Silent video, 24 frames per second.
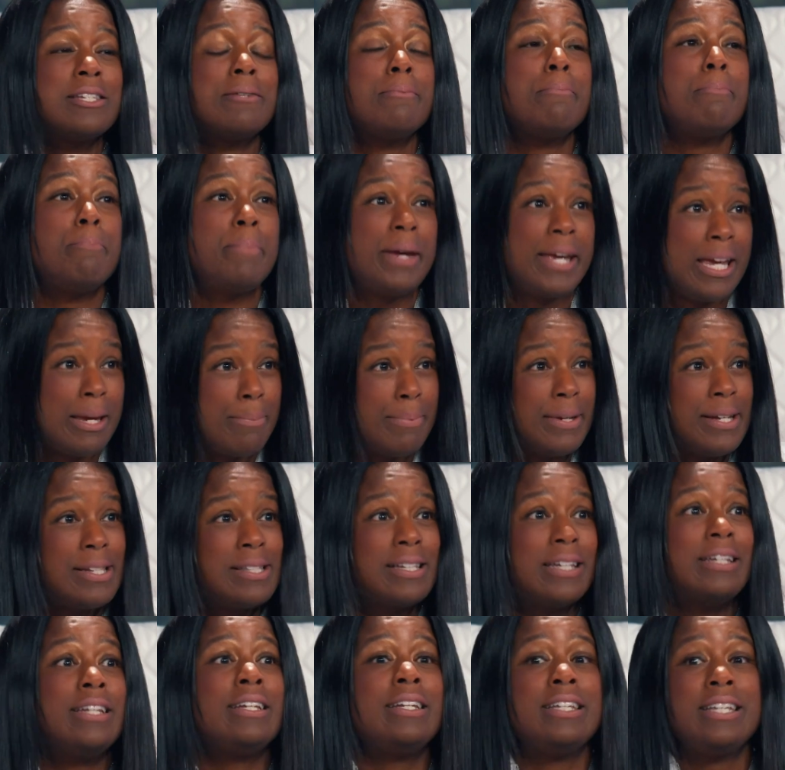and babies
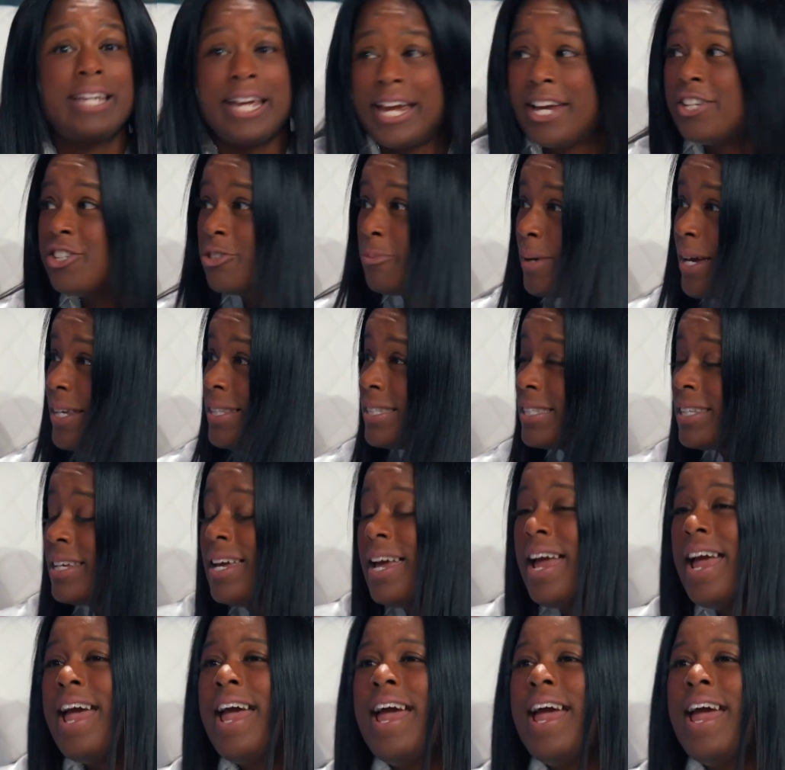so and engagements. True.